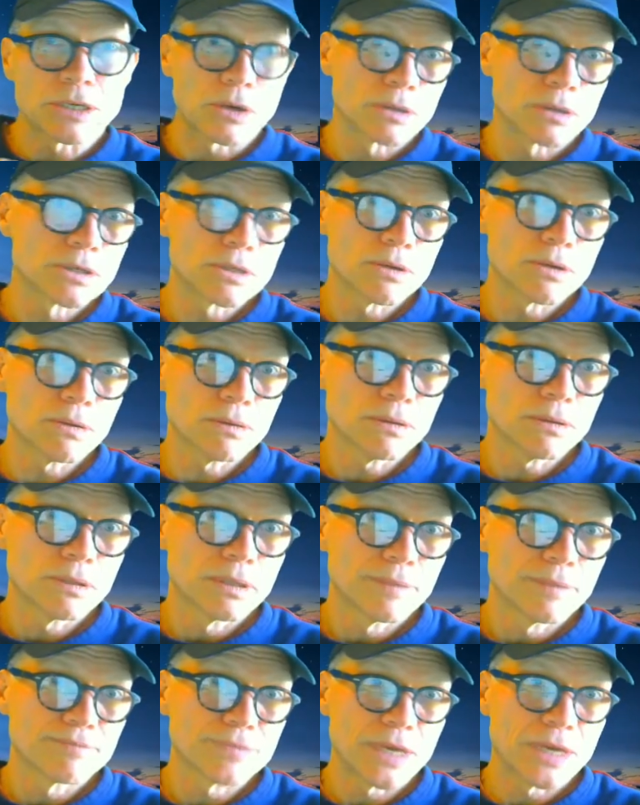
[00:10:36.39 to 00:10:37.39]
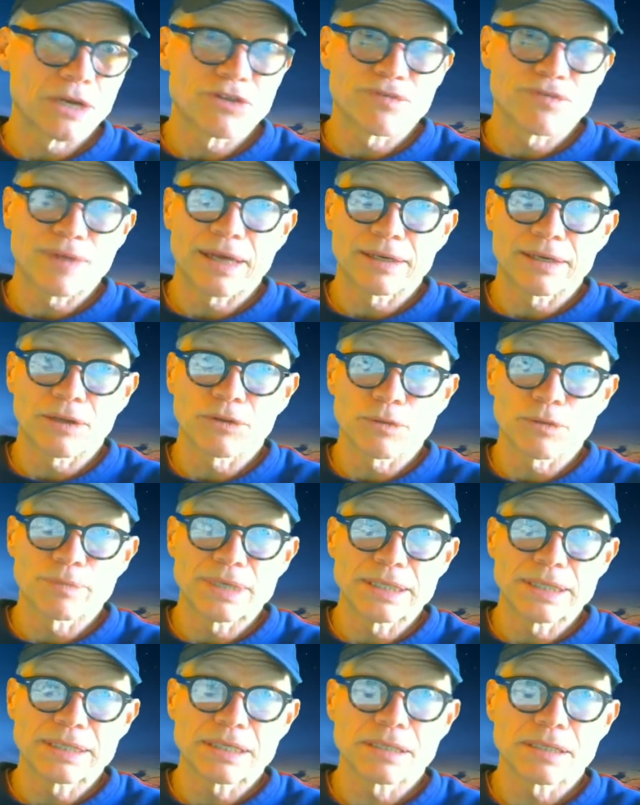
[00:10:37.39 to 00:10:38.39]
article, how to find all the
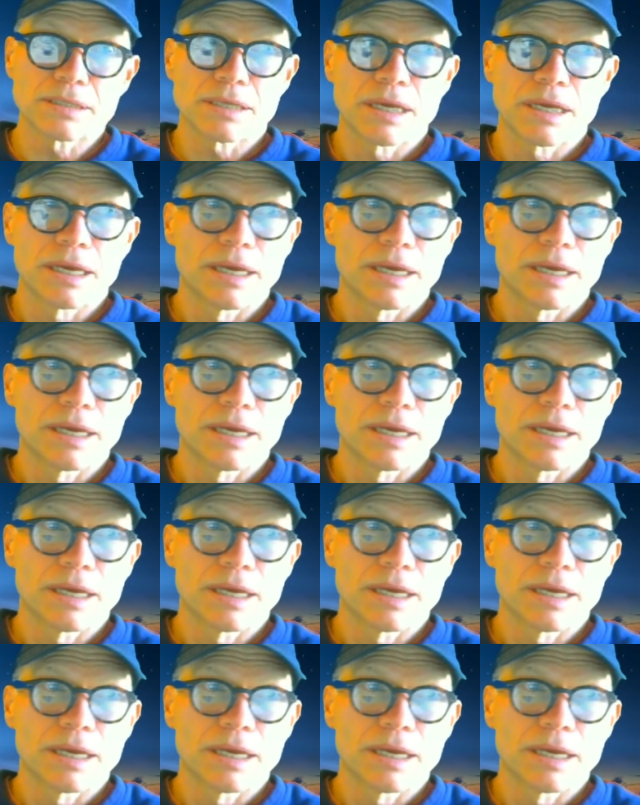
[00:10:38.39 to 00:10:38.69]
pieces.